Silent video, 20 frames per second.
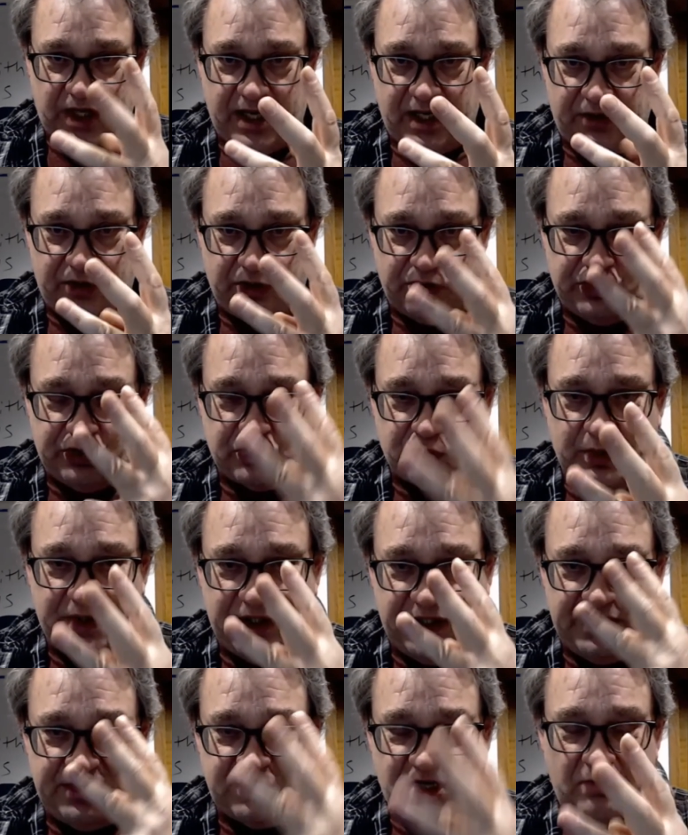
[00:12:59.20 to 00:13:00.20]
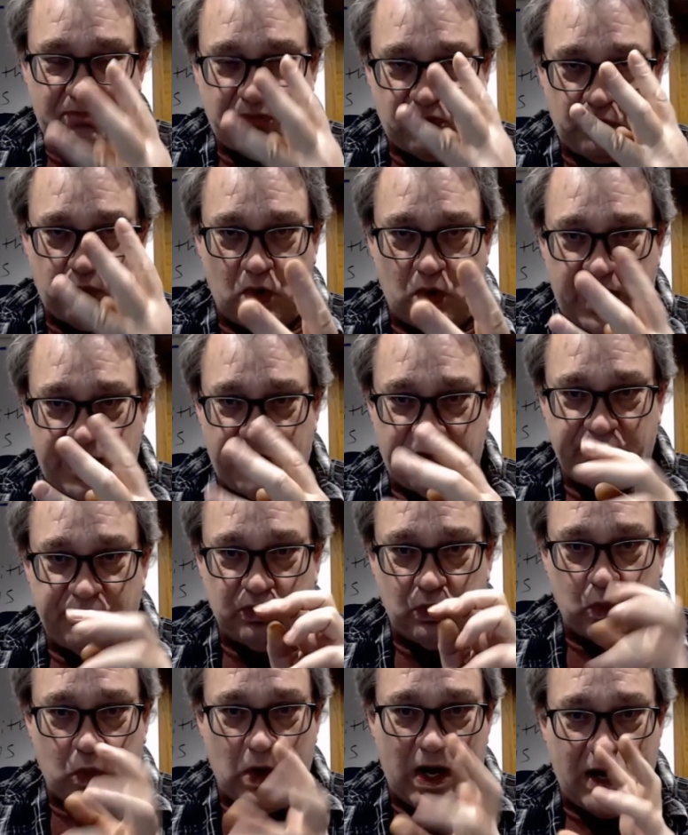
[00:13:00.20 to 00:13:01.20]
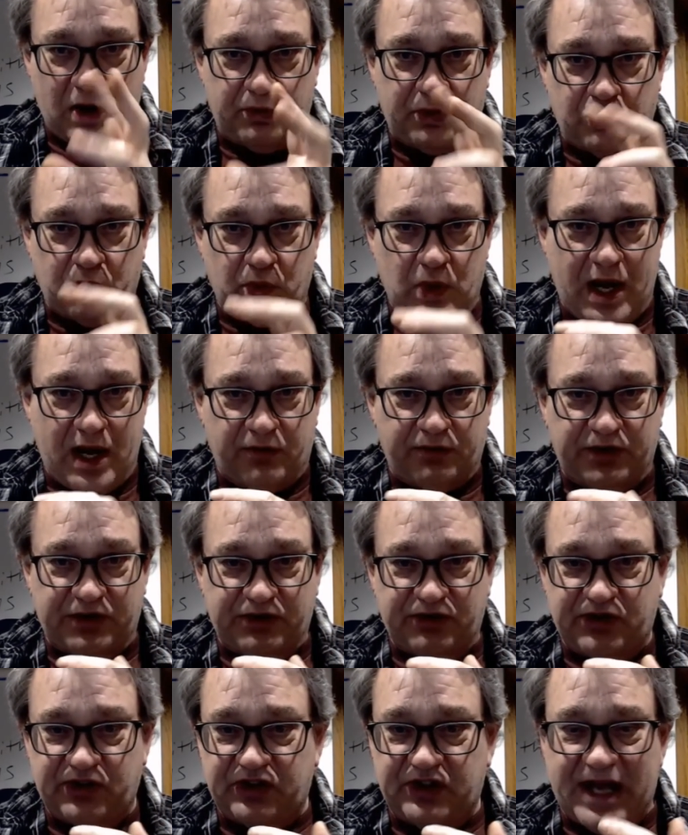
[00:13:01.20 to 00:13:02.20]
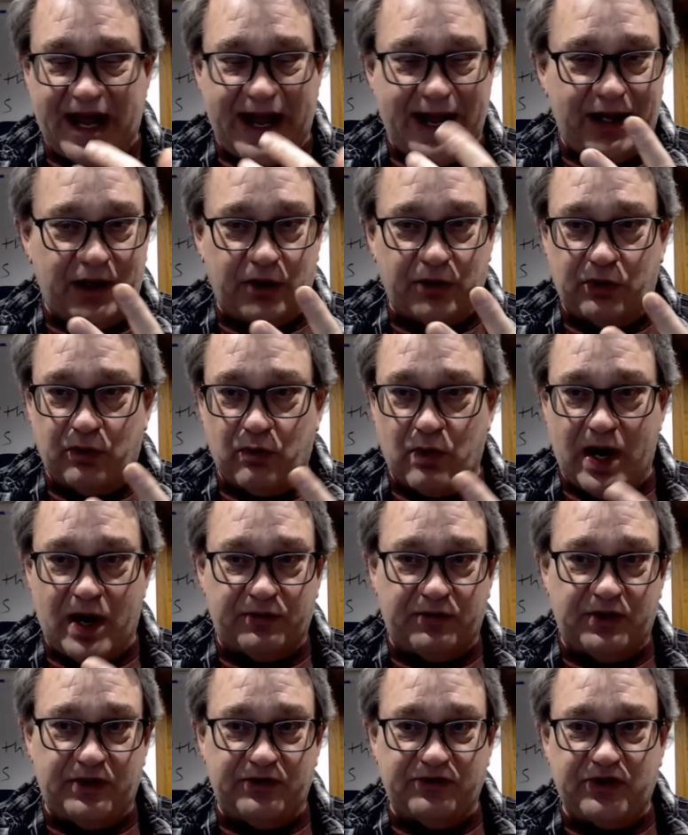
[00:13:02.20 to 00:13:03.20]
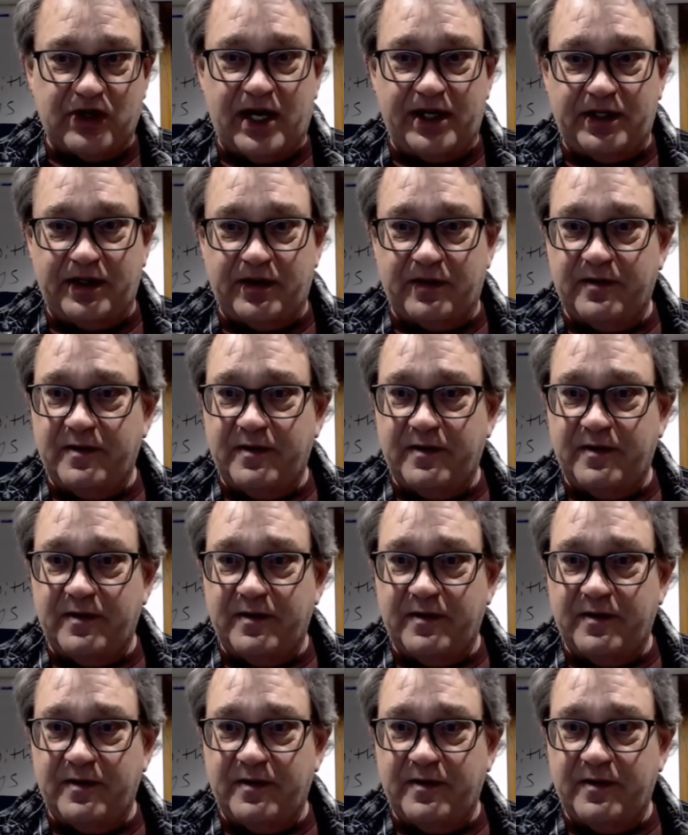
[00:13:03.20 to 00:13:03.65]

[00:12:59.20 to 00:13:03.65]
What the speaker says: there's 3 separate wires wound around and staggered around inside here.